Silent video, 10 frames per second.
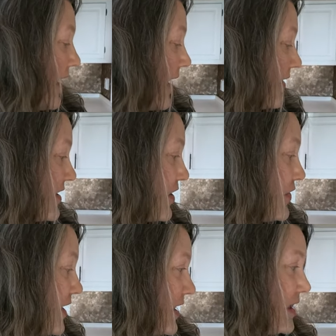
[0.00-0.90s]
And the
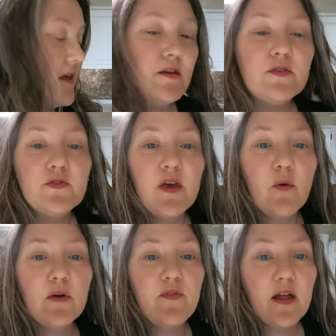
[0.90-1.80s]
other thing is
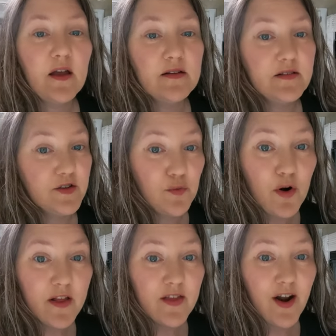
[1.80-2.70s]
that we found out this
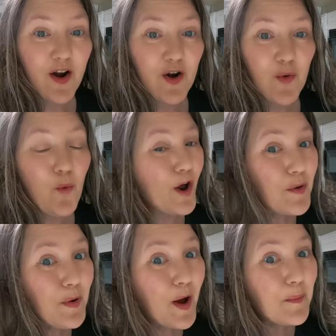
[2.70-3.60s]
morning that our
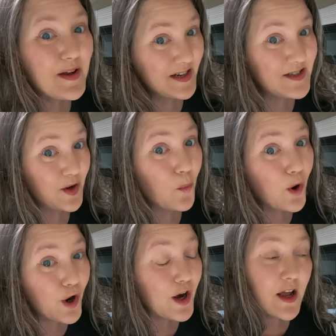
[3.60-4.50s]
water pump doesn't
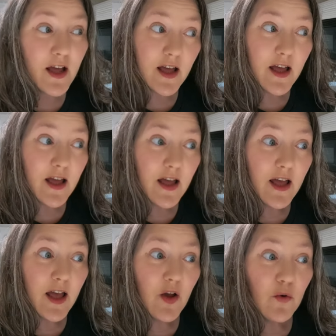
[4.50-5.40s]
work,
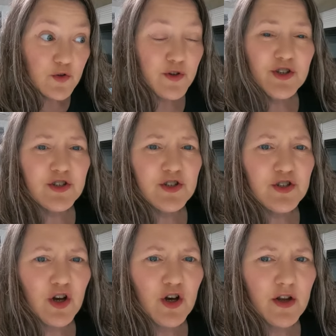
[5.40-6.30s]
which we just
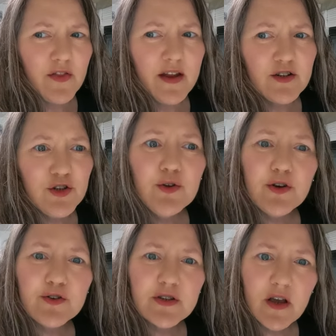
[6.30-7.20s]
installed, I think, 2
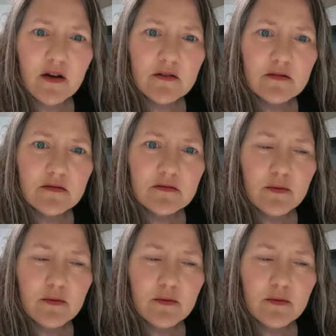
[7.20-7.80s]
years ago.